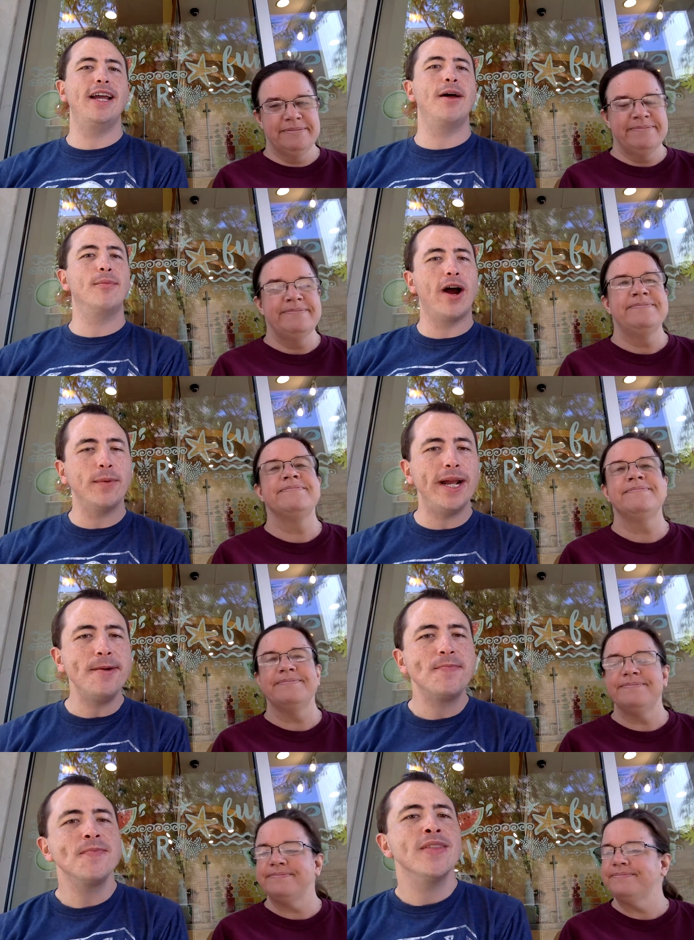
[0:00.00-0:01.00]
Speaker 1: on Broadway,
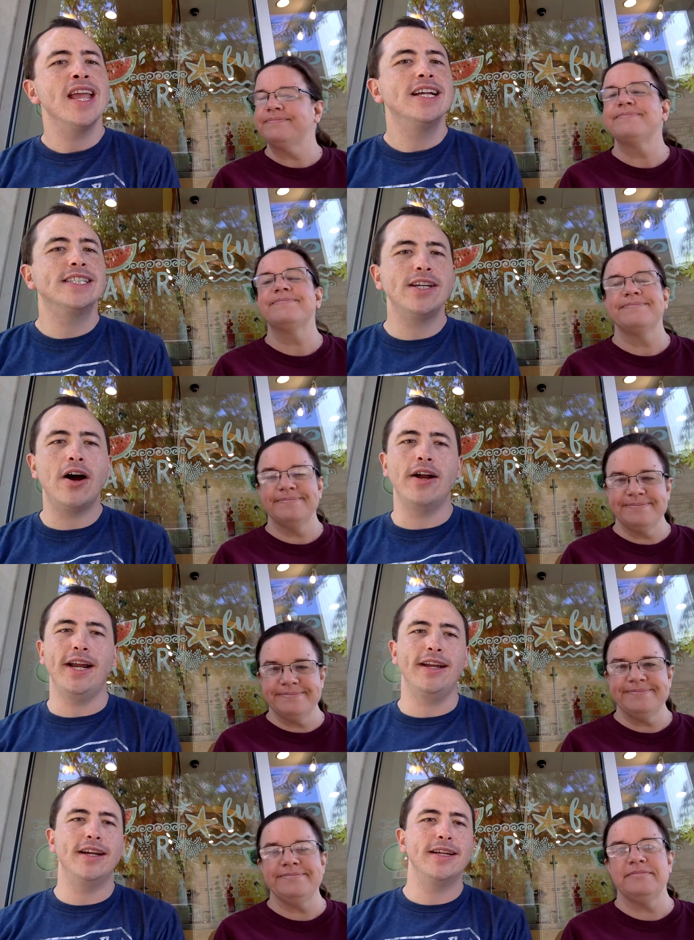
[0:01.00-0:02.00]

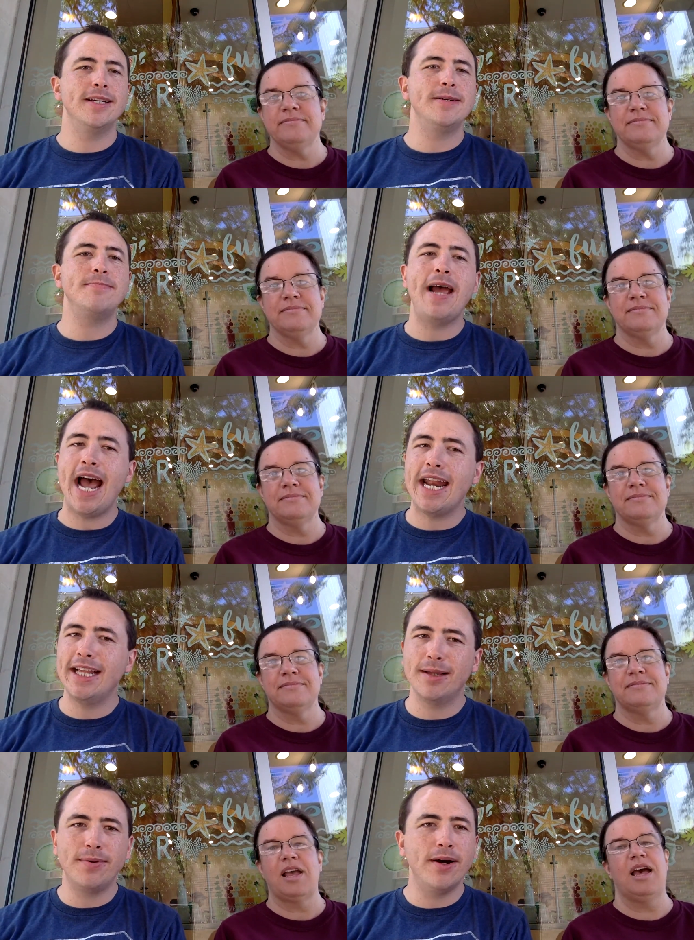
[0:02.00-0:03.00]
Sorry, Patti
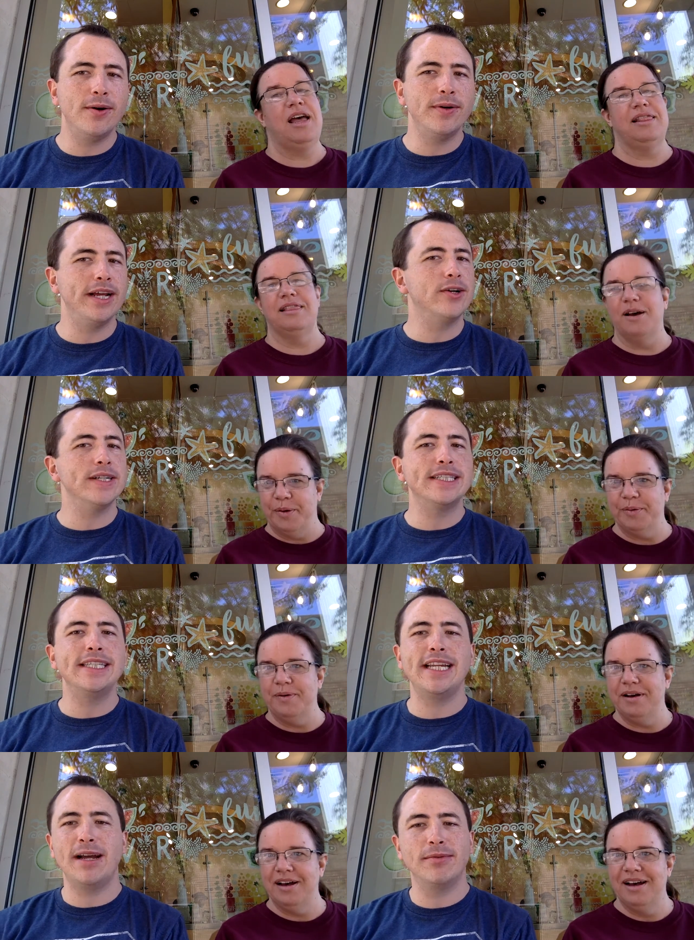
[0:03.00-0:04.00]
LuPone Hello. and
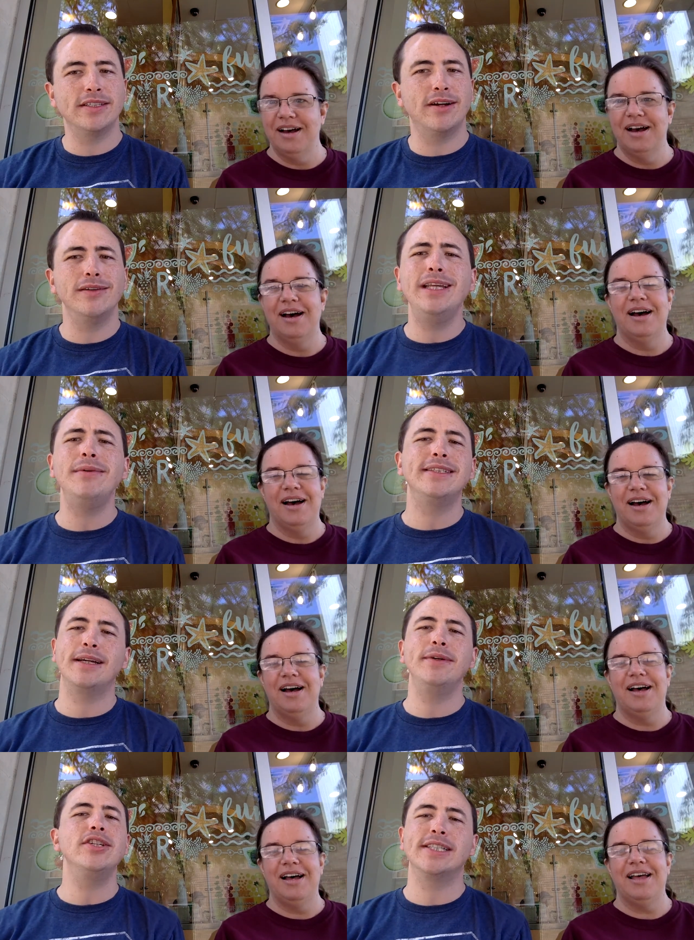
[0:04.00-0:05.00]
Christine Ebersole. Need we?
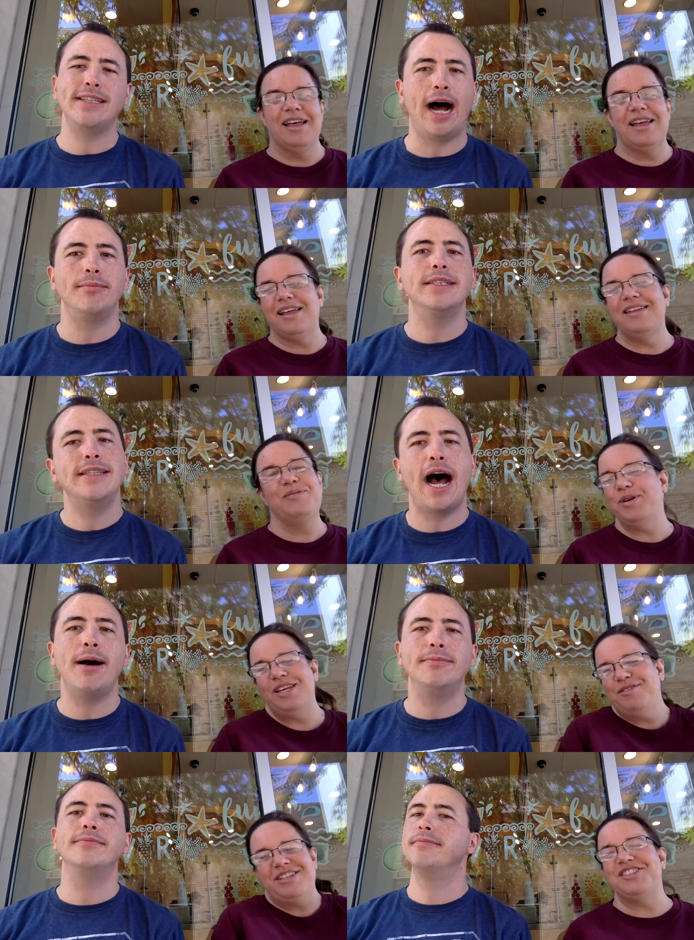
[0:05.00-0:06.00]
We should just stop.
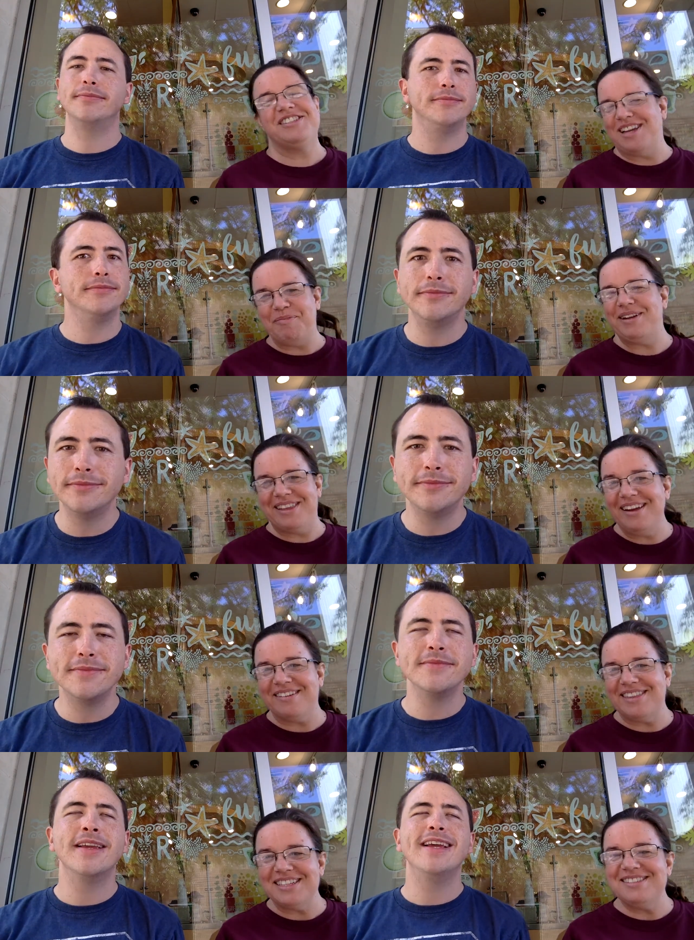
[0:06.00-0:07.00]
Stop.
Speaker 2: You could just stop right
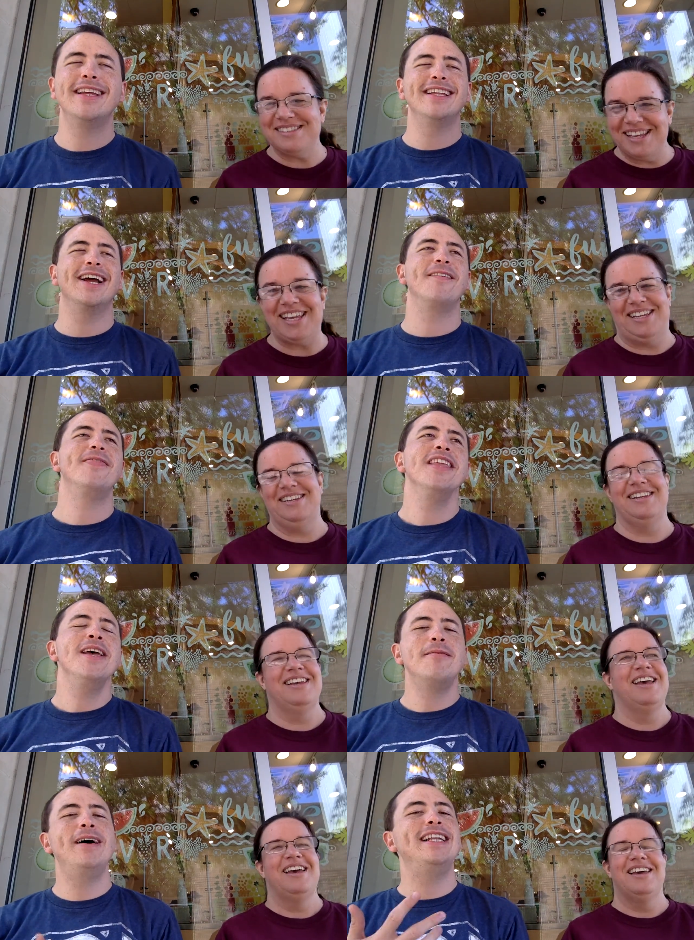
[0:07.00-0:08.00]
there. That's it. No.
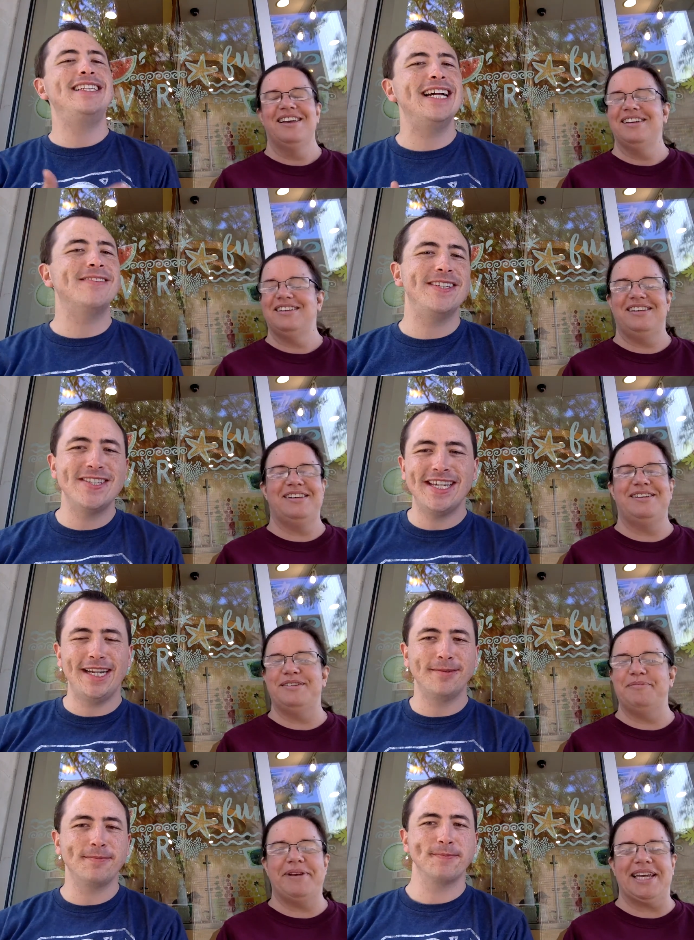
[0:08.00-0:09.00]
Speaker 1: But Dez, what do oh, you
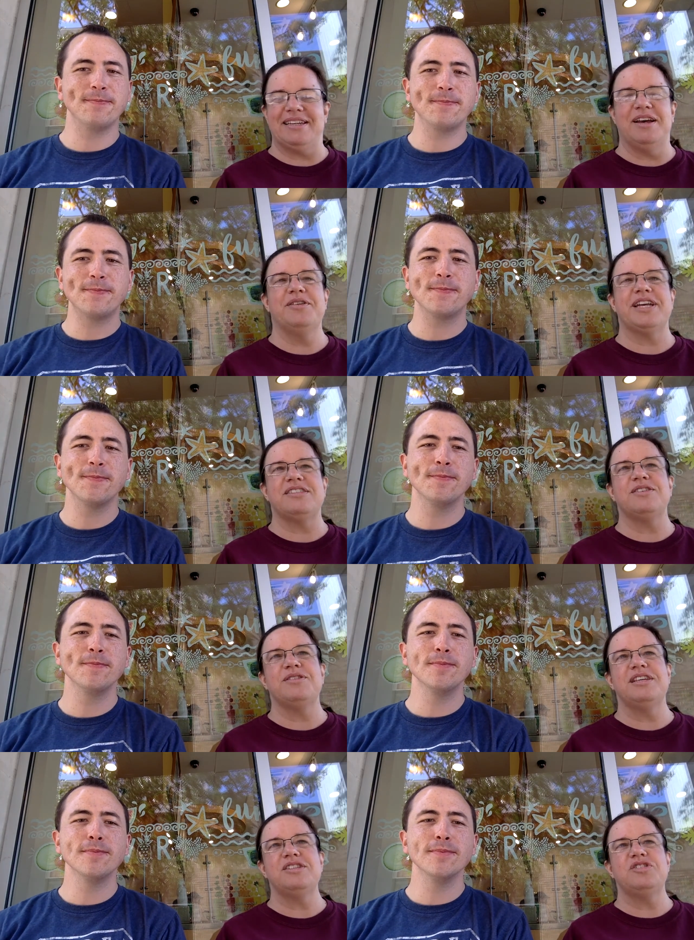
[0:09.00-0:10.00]
think?
Speaker 2: Man. Okay, so
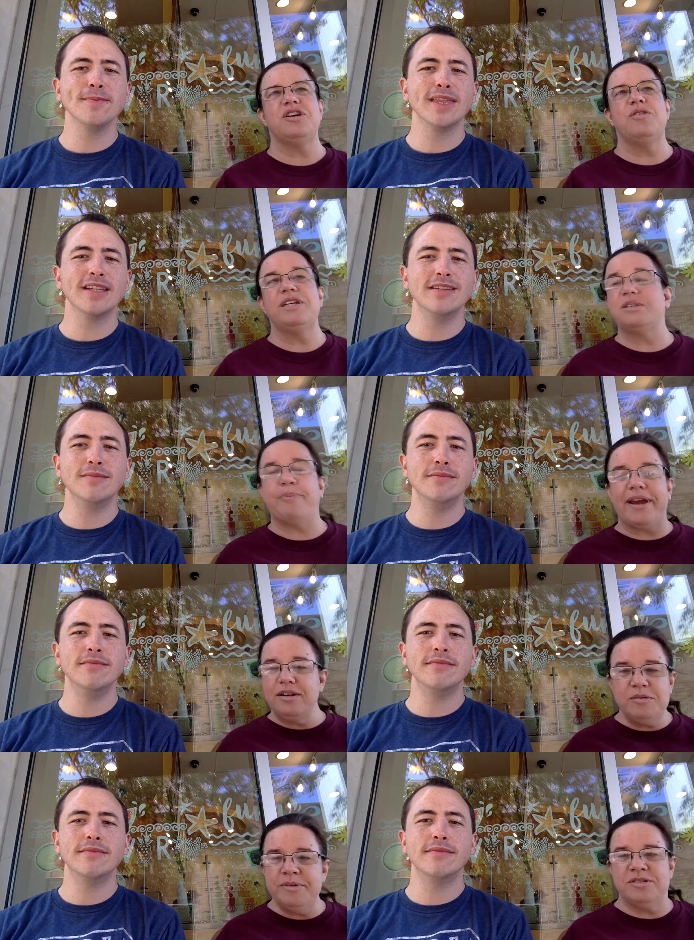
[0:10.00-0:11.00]
this show, it's a brand
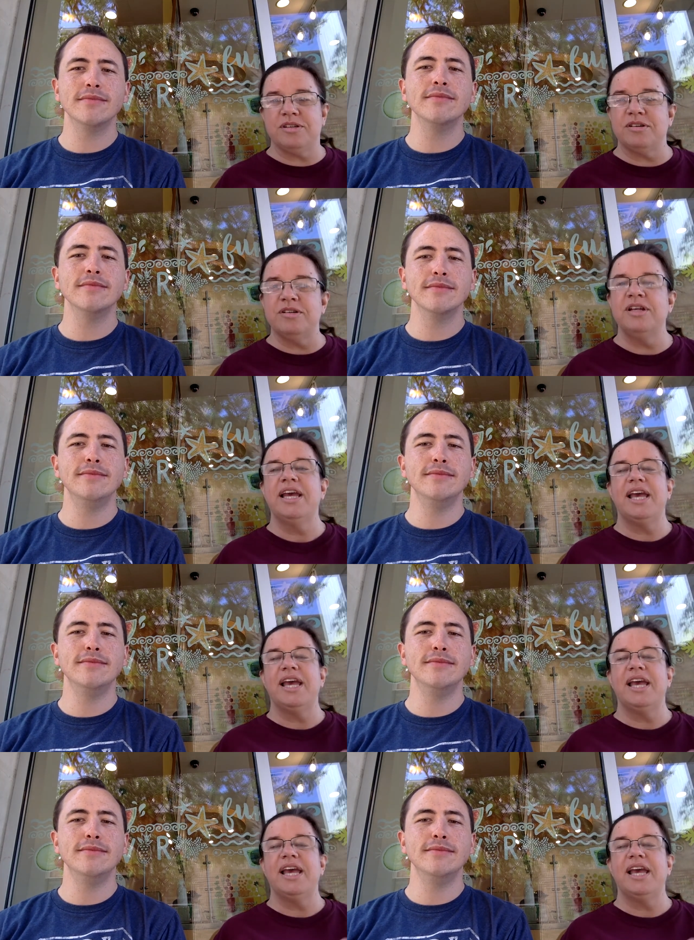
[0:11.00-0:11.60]
new musical.